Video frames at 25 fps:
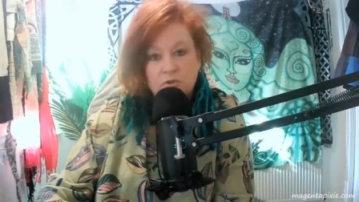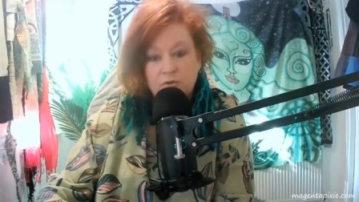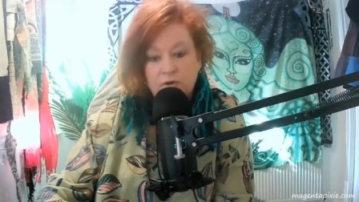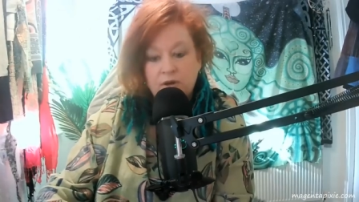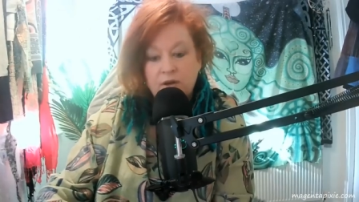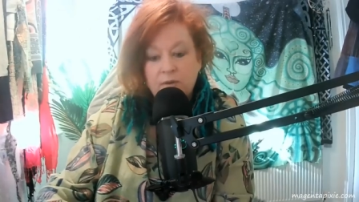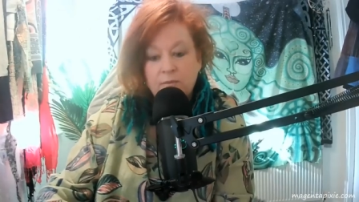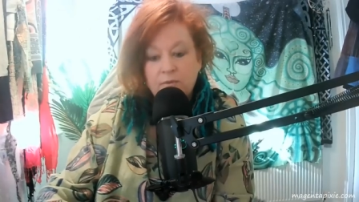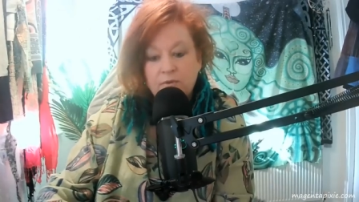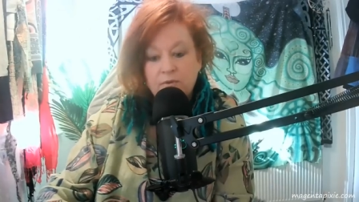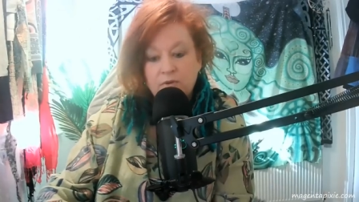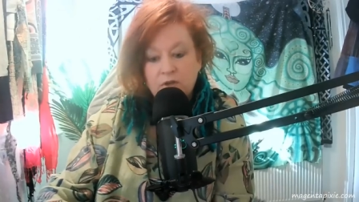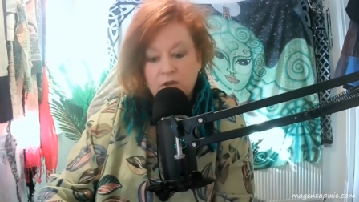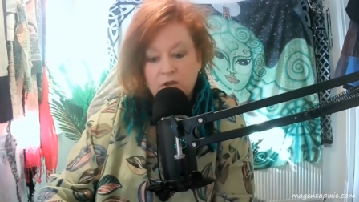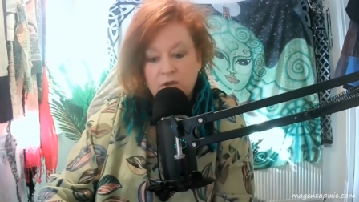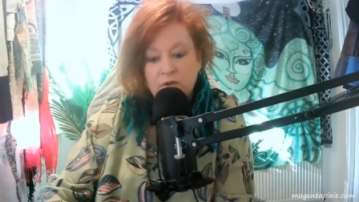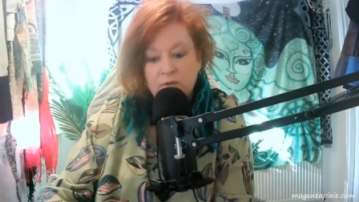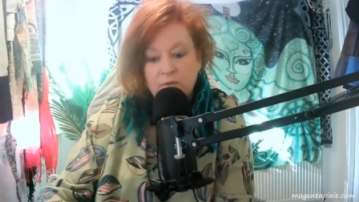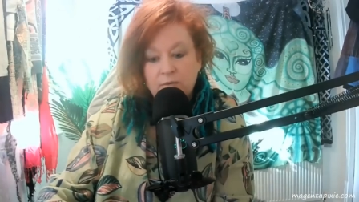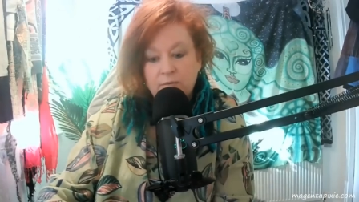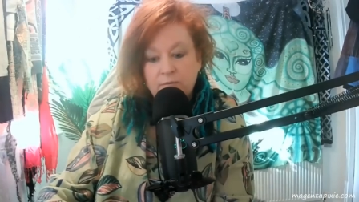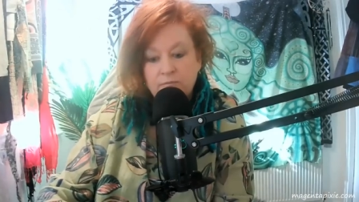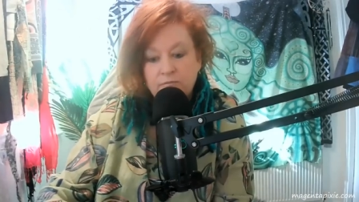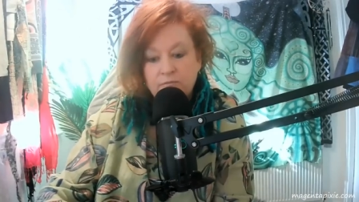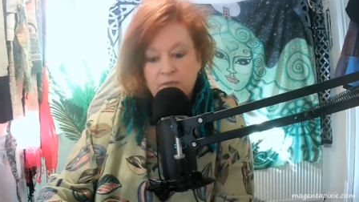agree with
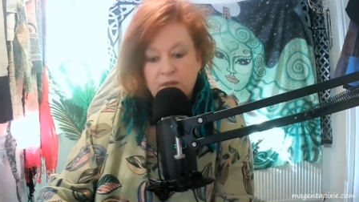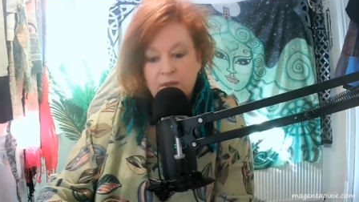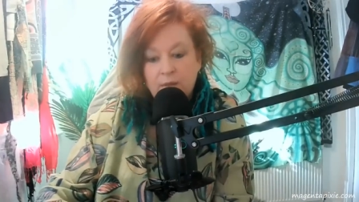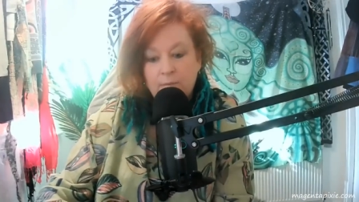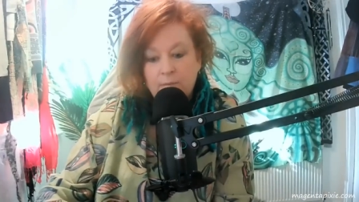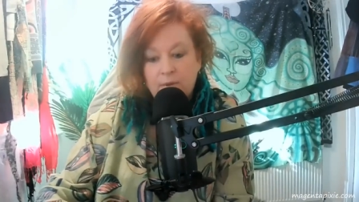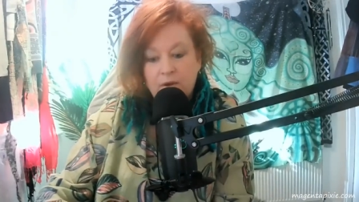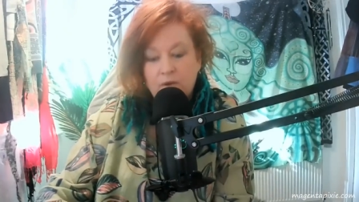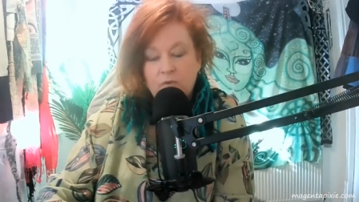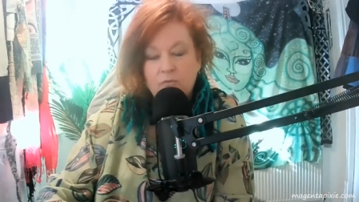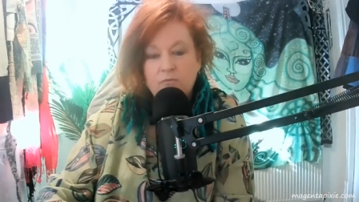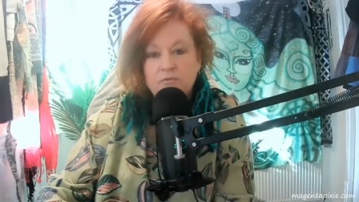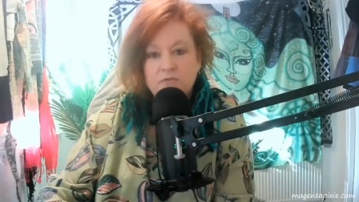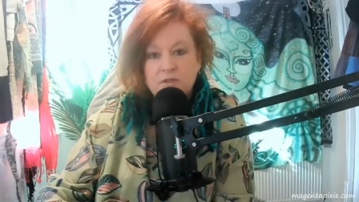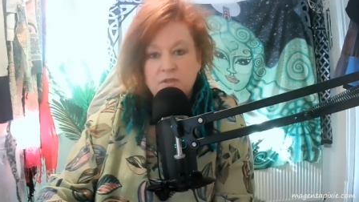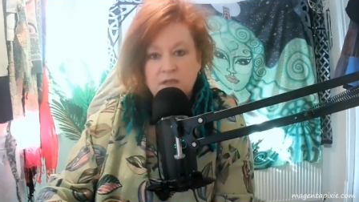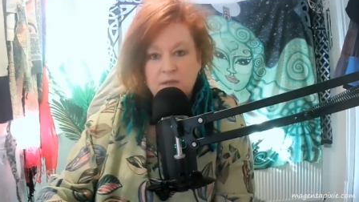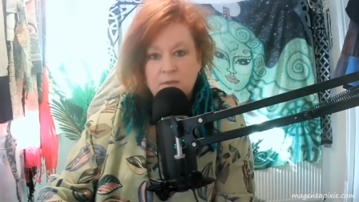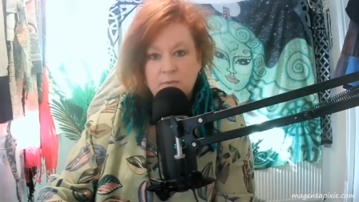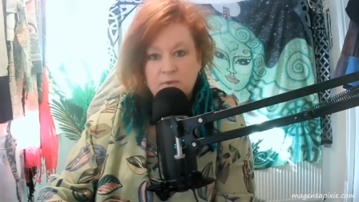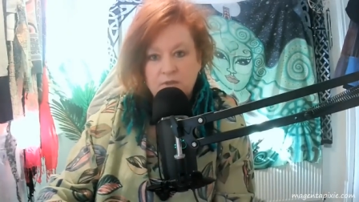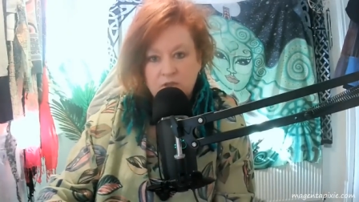you. But obviously,